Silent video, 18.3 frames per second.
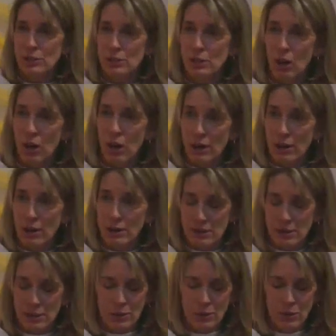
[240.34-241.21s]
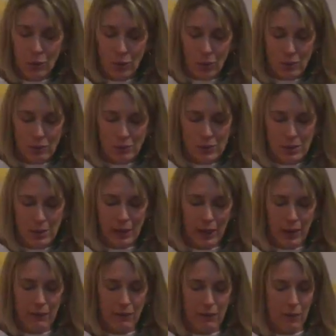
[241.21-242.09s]
laws and norms that
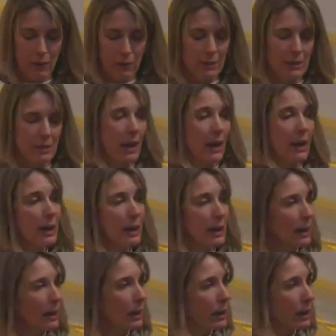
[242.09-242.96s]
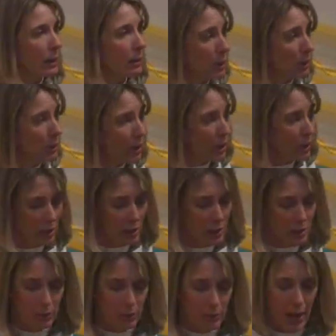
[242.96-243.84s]
gave them identity and community
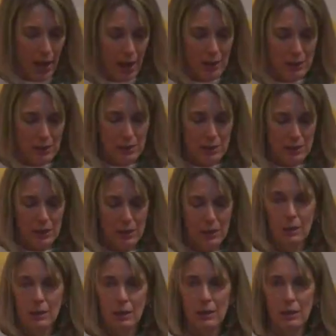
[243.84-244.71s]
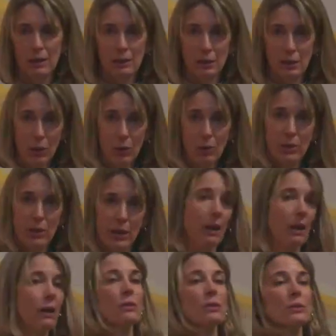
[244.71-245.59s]
in the past. No, they
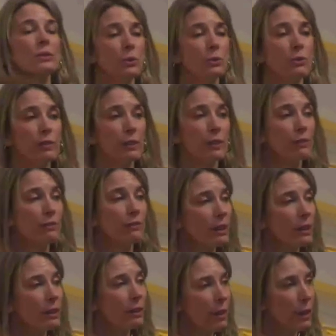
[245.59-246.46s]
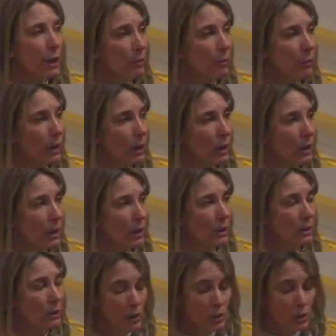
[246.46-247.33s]
are to fulfill them,
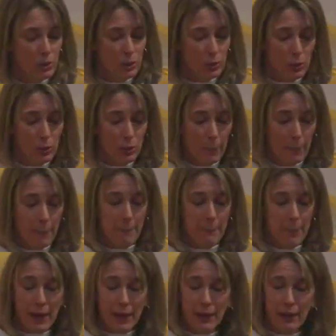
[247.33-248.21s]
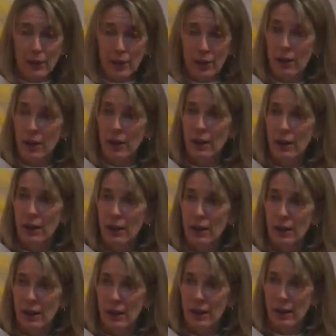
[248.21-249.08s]
to do better,
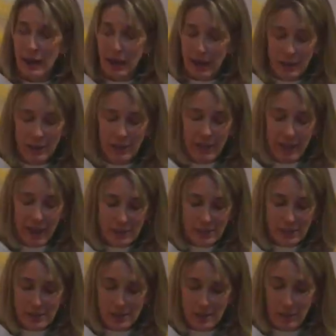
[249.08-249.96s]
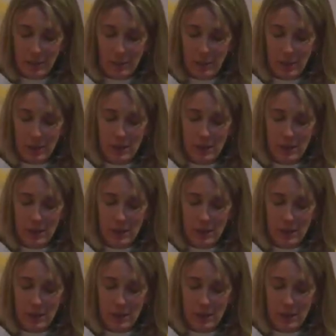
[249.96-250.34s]
and then some.